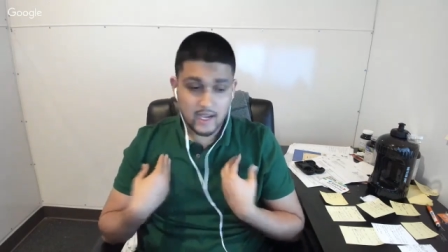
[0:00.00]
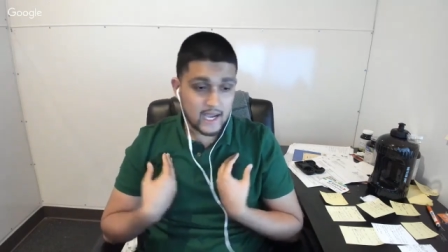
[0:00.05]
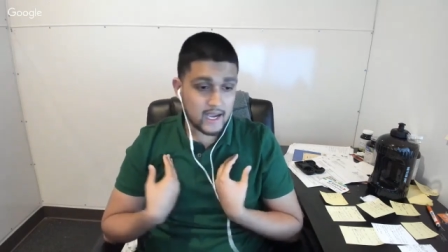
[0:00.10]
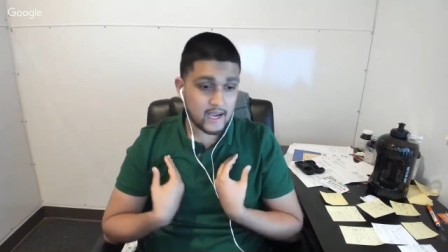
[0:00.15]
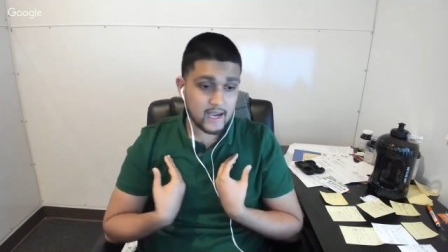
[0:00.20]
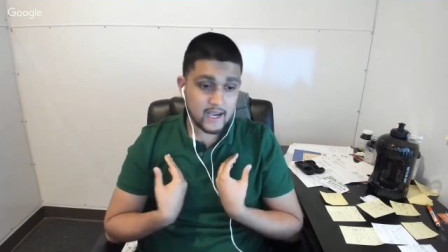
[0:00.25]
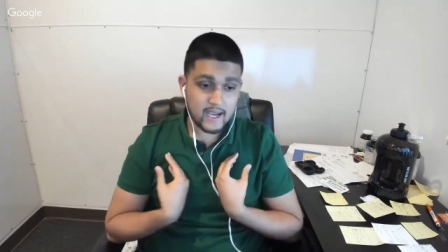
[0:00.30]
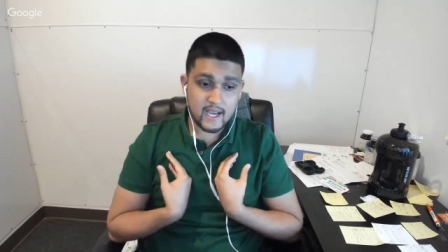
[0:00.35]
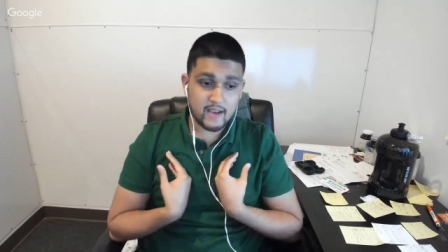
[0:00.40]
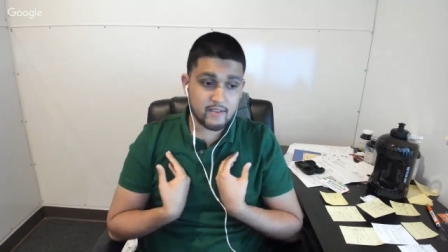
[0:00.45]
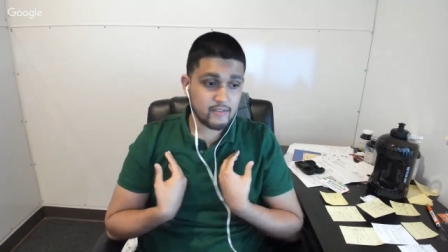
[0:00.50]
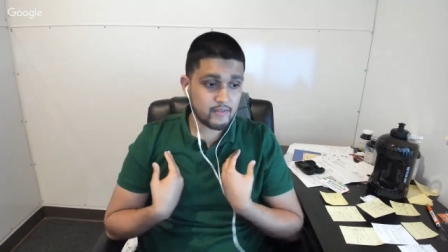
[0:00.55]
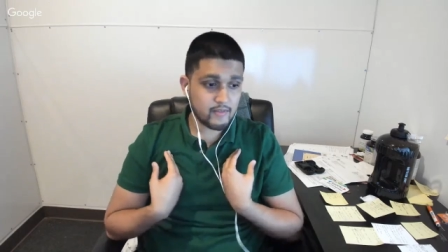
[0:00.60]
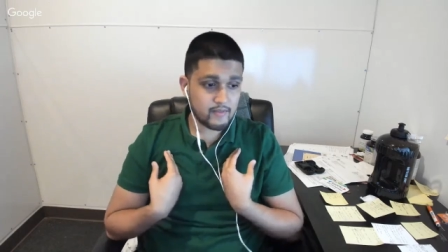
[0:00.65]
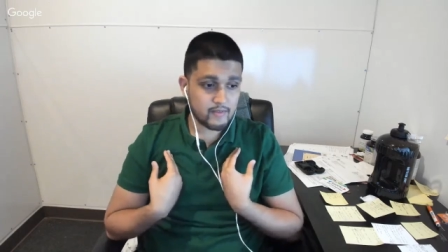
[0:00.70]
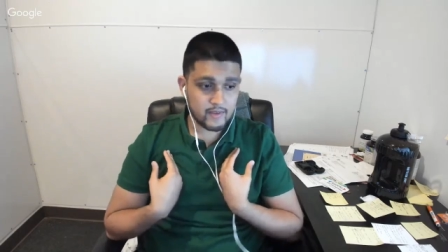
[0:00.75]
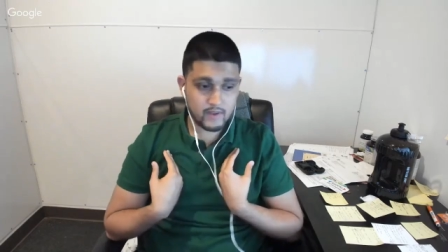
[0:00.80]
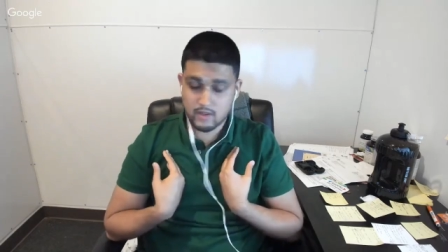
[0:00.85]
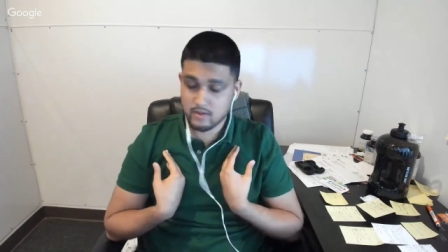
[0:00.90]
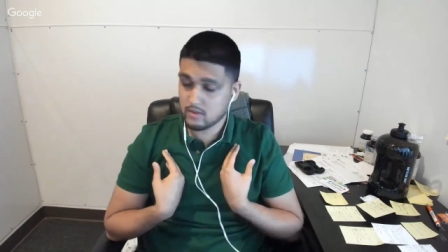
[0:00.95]
I have
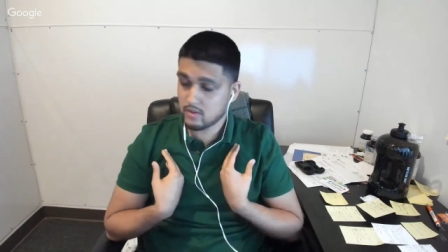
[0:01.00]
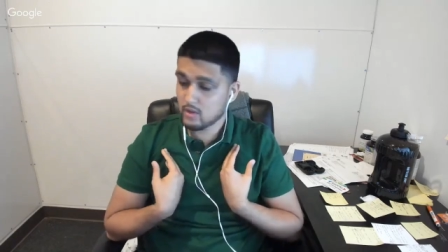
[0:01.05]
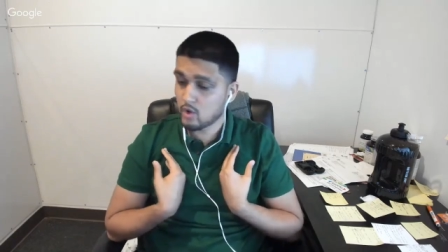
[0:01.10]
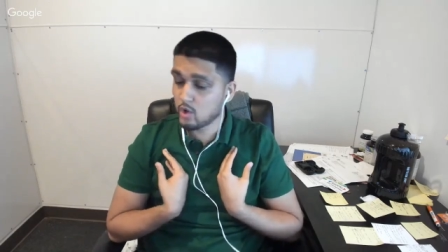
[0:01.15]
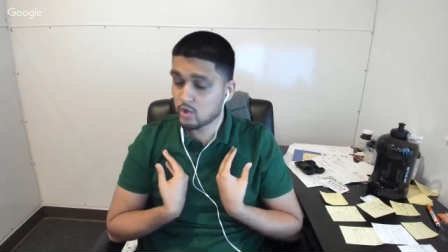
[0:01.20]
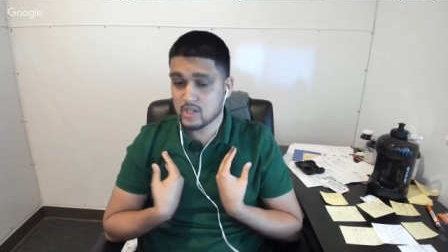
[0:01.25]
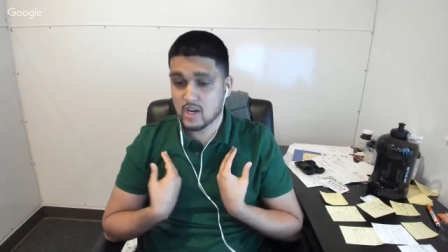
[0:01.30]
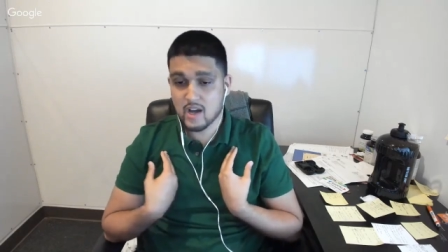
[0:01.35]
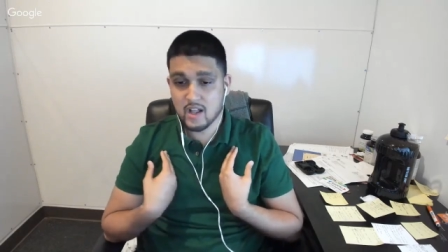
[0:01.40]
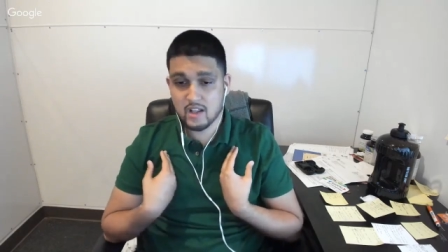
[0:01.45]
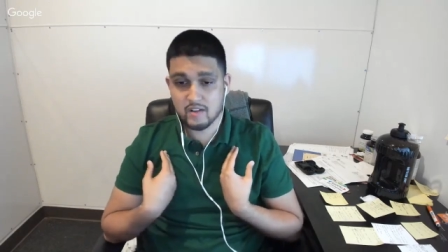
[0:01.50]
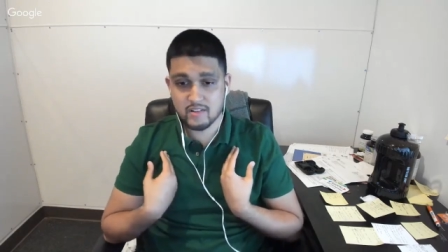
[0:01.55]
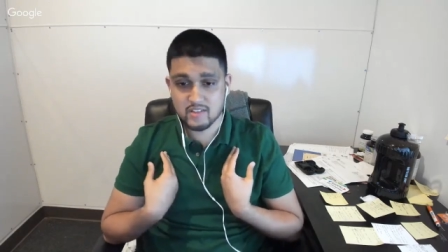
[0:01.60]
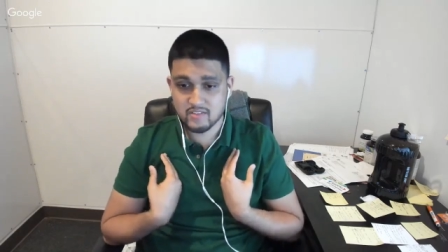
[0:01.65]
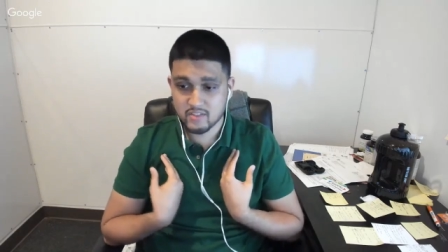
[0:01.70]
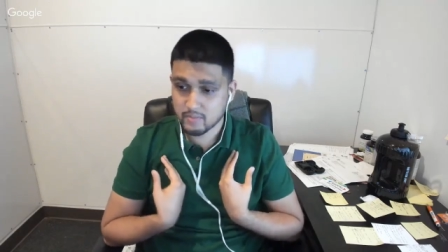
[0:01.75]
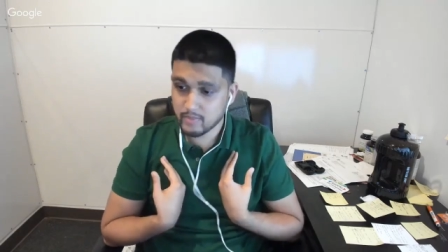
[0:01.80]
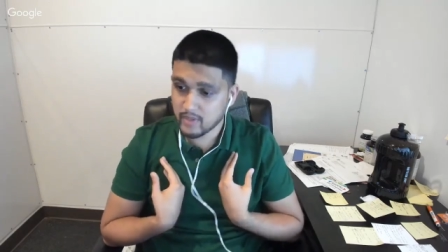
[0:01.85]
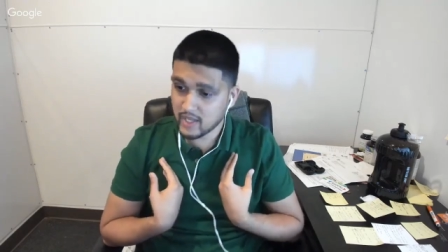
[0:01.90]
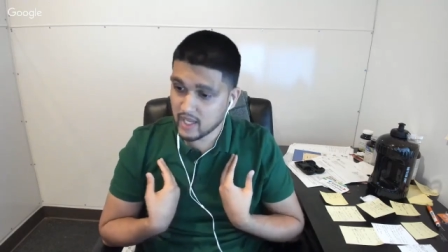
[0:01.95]
uh, low tolerance
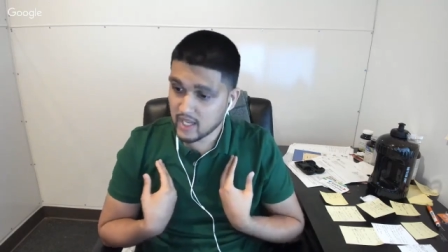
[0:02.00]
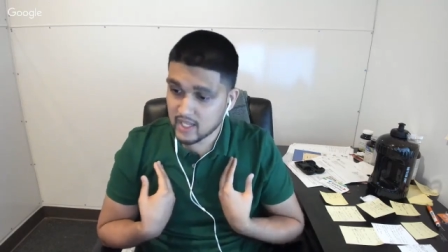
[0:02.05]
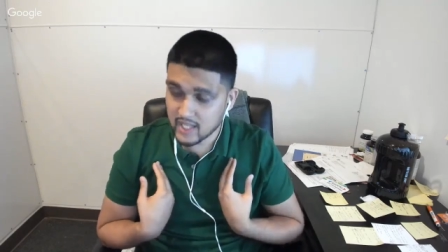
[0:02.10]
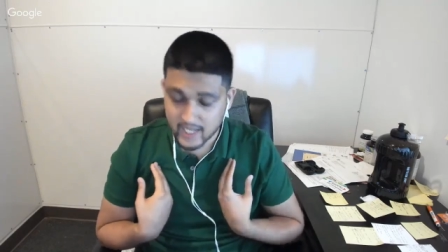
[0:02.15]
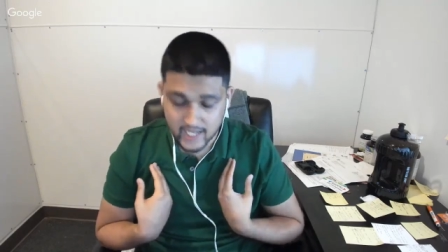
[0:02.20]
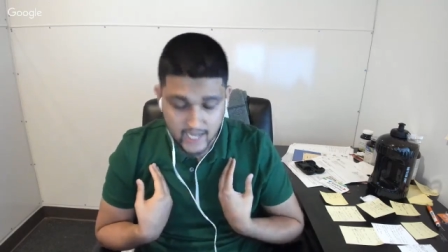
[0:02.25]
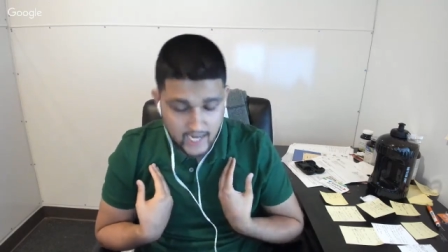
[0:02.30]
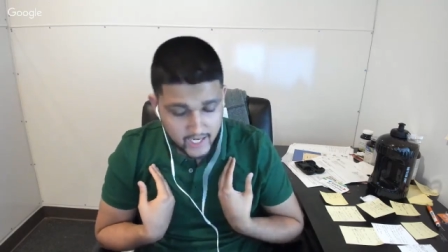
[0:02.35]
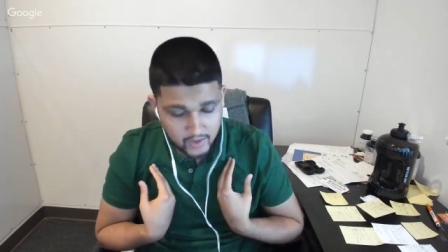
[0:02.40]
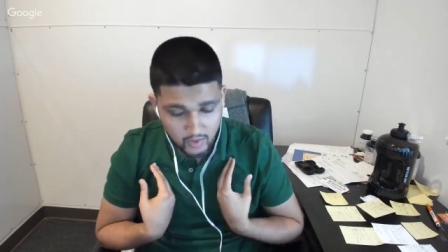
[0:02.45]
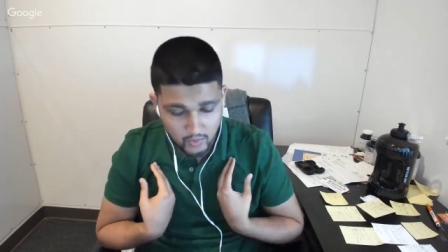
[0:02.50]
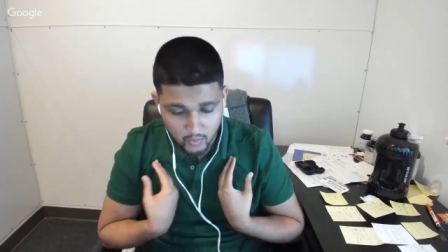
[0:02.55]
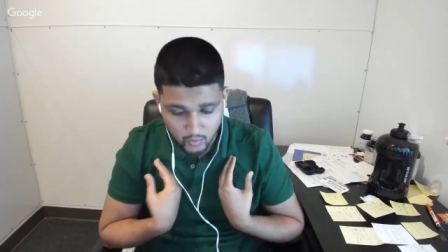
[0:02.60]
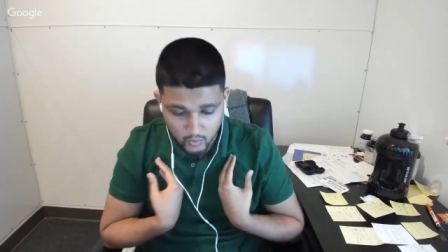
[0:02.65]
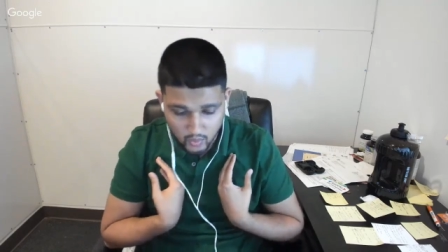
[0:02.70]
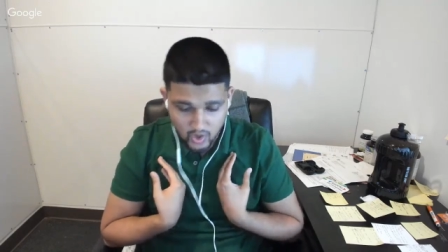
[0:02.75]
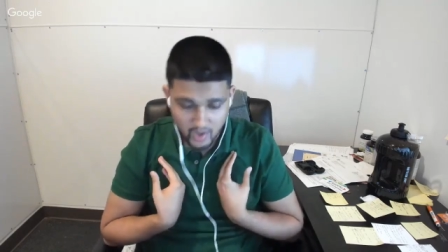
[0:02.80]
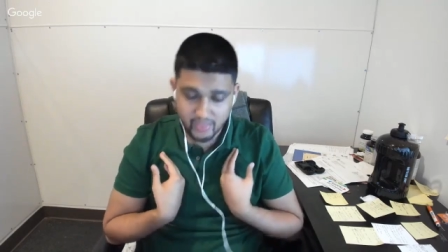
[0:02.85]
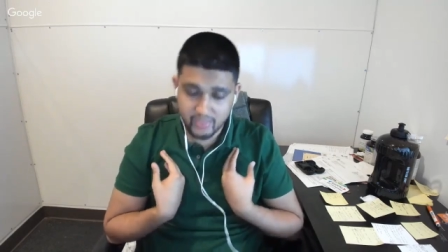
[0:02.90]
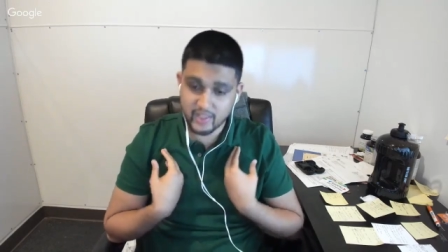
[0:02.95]
for pain. Like I don't
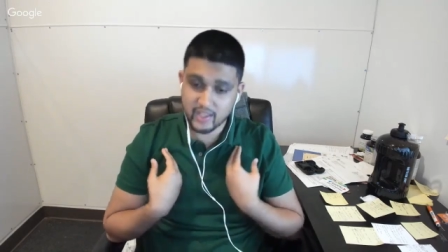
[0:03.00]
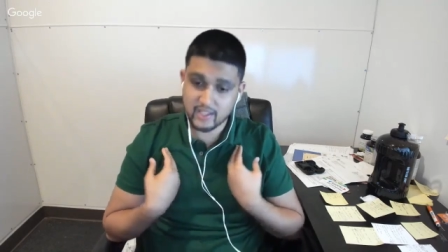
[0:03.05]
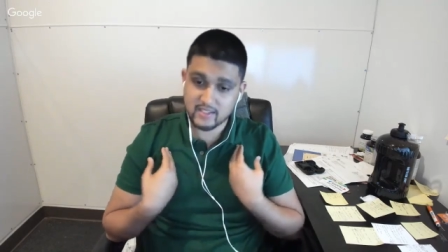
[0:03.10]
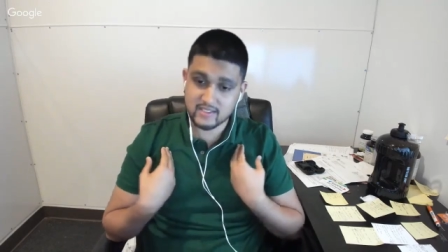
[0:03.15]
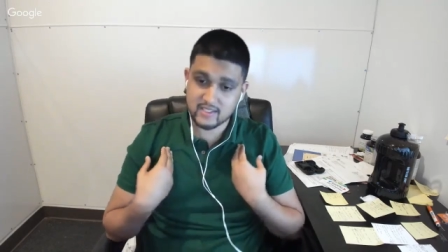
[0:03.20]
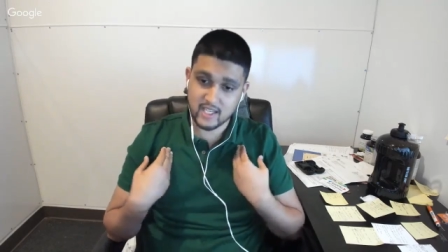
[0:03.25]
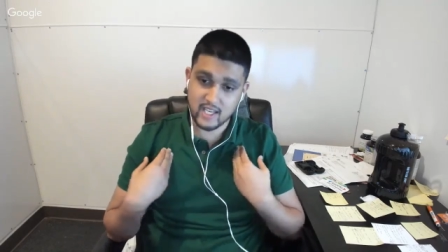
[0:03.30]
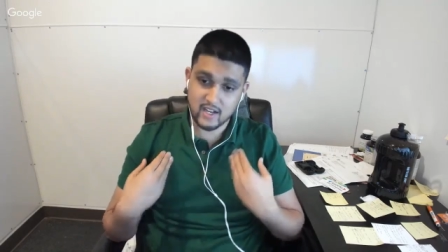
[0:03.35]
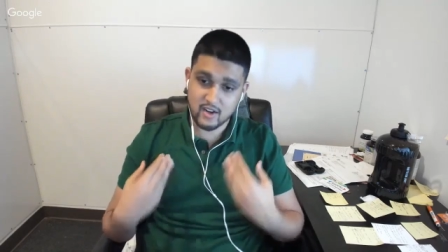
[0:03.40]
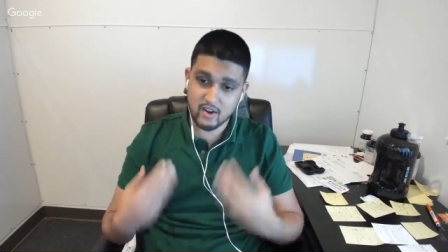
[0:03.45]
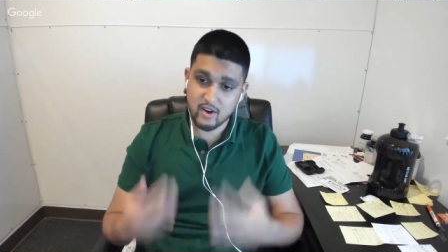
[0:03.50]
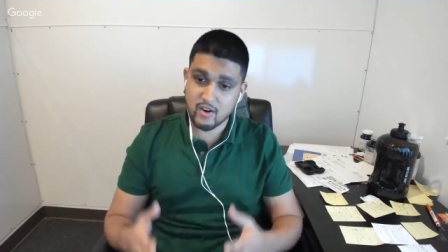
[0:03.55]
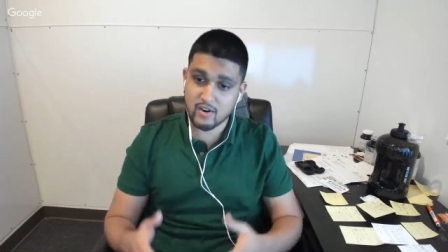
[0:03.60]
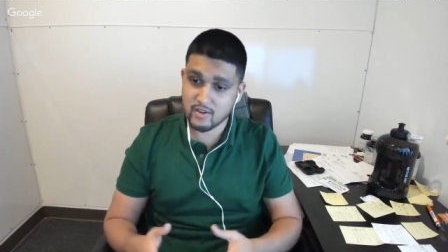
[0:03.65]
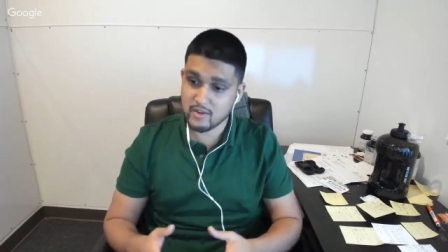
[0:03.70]
want things to get hard